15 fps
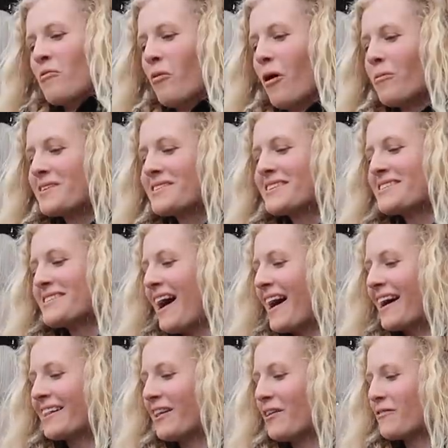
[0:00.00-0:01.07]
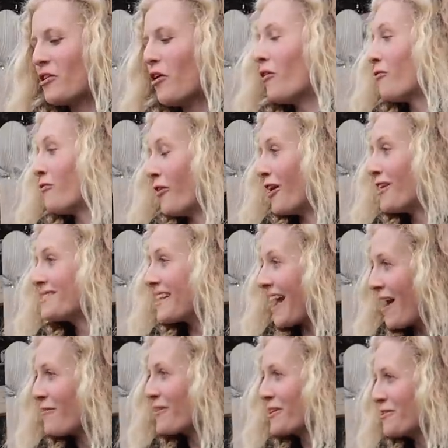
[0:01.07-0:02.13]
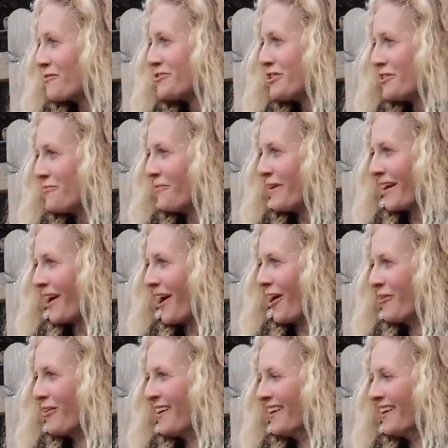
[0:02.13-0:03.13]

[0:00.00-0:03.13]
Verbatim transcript: What was the title of your first ever YouTube video?